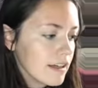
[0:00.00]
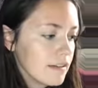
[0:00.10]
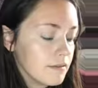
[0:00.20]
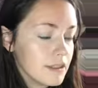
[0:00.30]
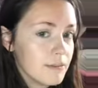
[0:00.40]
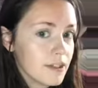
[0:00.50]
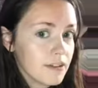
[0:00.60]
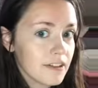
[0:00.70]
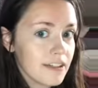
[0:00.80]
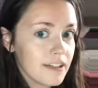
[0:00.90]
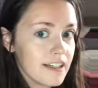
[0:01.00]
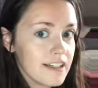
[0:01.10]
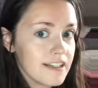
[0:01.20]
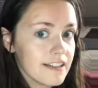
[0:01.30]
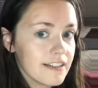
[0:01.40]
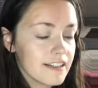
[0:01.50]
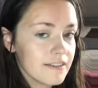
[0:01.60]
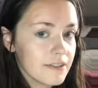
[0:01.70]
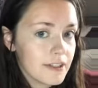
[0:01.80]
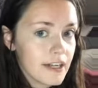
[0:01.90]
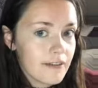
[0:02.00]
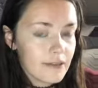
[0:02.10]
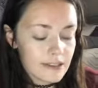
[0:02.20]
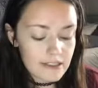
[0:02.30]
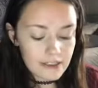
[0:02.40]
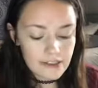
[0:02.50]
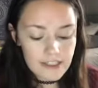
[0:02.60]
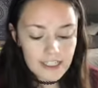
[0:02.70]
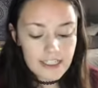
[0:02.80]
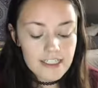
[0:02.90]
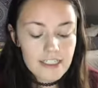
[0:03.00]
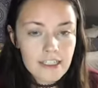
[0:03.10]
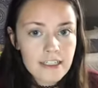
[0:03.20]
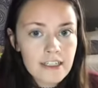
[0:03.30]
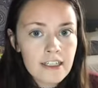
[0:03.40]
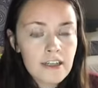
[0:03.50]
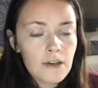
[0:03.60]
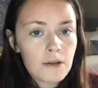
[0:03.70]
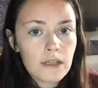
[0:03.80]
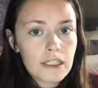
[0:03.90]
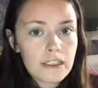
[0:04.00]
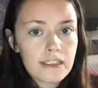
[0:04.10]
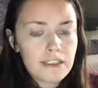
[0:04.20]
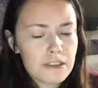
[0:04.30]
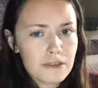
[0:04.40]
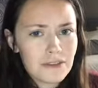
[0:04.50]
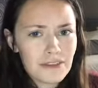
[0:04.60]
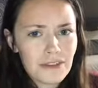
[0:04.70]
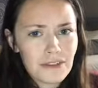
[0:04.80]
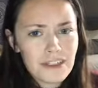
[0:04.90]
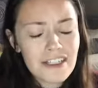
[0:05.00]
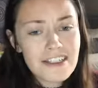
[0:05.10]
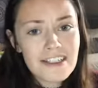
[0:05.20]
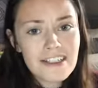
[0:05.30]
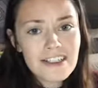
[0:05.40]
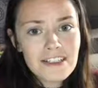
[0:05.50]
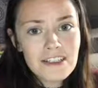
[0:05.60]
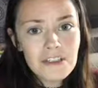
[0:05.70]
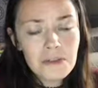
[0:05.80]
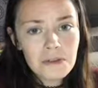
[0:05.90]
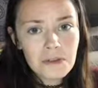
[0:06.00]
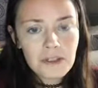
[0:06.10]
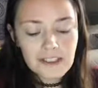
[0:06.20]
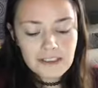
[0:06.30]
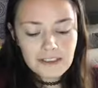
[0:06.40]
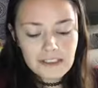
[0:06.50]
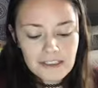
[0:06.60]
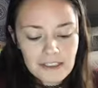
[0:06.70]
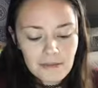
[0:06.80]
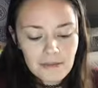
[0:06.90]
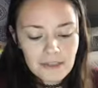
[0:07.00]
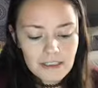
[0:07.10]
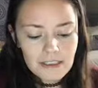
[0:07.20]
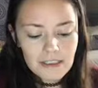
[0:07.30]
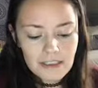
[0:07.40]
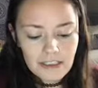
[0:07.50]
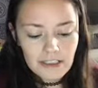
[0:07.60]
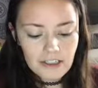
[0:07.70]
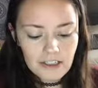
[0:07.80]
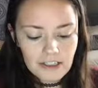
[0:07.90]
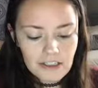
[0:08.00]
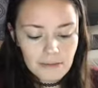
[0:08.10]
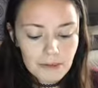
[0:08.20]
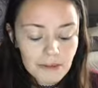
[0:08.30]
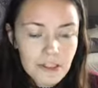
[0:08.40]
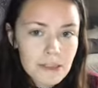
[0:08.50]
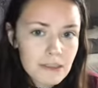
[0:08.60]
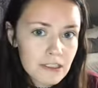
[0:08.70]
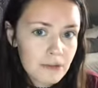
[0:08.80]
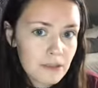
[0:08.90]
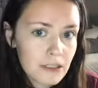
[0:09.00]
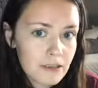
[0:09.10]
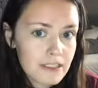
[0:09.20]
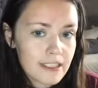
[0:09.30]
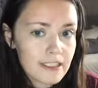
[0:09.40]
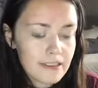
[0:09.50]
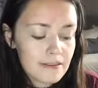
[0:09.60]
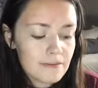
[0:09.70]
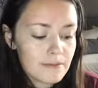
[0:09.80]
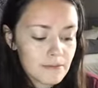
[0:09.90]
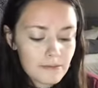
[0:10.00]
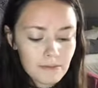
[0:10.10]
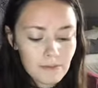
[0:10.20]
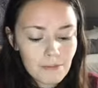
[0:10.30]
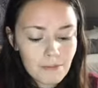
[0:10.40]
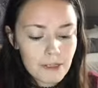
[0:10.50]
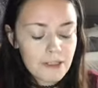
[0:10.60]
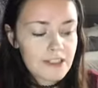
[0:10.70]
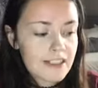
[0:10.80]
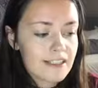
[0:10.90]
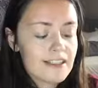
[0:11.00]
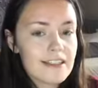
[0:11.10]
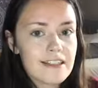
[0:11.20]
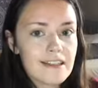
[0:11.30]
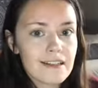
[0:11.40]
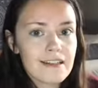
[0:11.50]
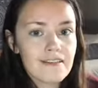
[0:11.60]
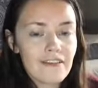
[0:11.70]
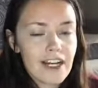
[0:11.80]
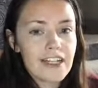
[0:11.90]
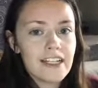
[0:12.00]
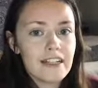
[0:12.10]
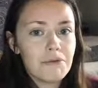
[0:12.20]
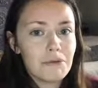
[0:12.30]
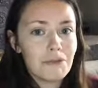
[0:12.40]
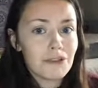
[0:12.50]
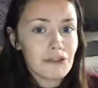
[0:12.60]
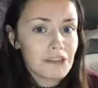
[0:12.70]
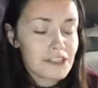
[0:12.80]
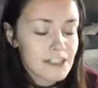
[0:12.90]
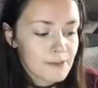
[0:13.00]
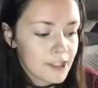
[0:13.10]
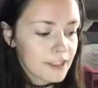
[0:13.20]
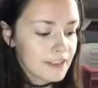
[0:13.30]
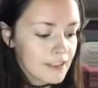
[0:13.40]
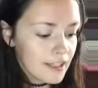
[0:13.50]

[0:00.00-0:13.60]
it would be a really good idea, like, if you have, like, a Secret Santa, or, like, you know, a little cousin, or, like, someone that you're not, like, super close with, and you wouldn't know what to get them, purchasing this and, like, dividing it up would be really smart.